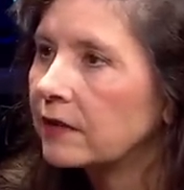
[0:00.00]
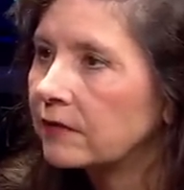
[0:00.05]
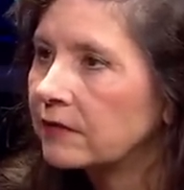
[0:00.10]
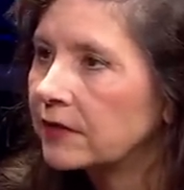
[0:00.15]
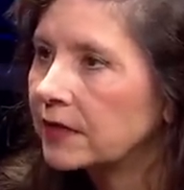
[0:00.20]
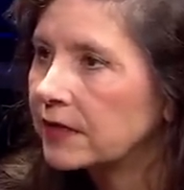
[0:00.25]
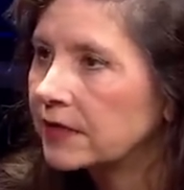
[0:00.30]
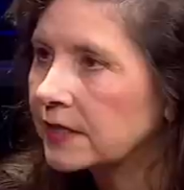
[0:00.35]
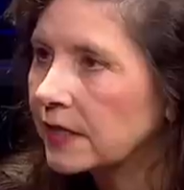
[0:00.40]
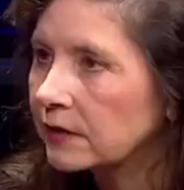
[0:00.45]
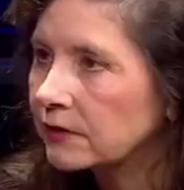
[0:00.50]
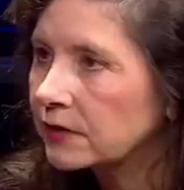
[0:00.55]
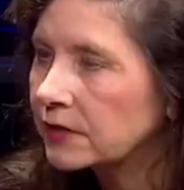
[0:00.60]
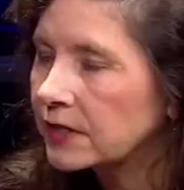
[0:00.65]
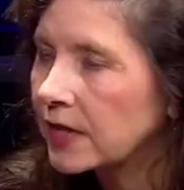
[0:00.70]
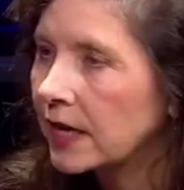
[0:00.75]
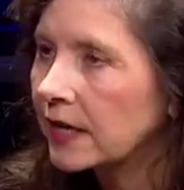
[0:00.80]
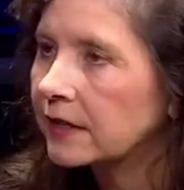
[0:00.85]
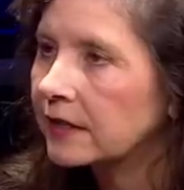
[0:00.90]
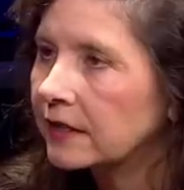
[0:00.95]
of these
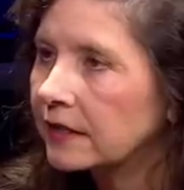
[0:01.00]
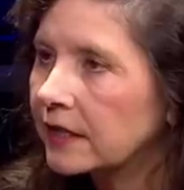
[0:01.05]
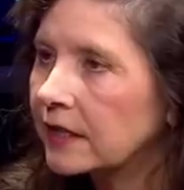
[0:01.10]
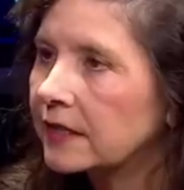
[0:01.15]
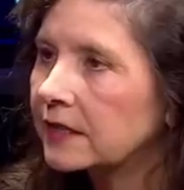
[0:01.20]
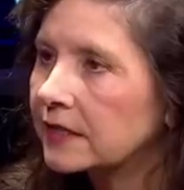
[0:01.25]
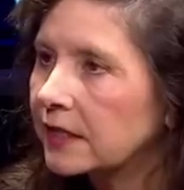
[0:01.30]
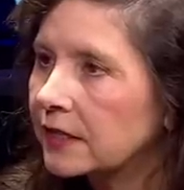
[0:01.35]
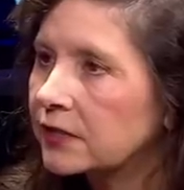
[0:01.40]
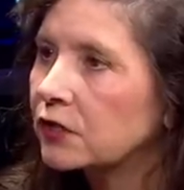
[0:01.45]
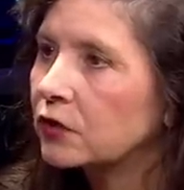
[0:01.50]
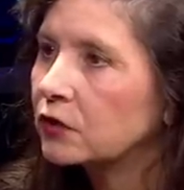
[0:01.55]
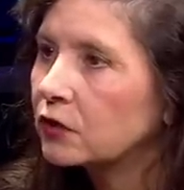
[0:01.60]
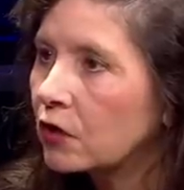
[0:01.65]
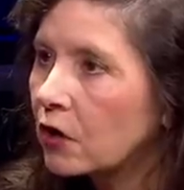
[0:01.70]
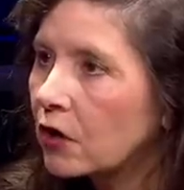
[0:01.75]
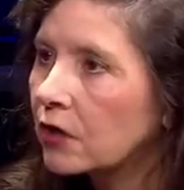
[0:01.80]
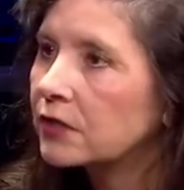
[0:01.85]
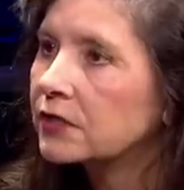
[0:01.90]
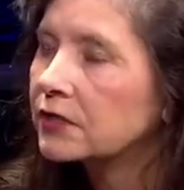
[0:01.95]
outstanding that it takes a
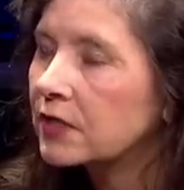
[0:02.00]
long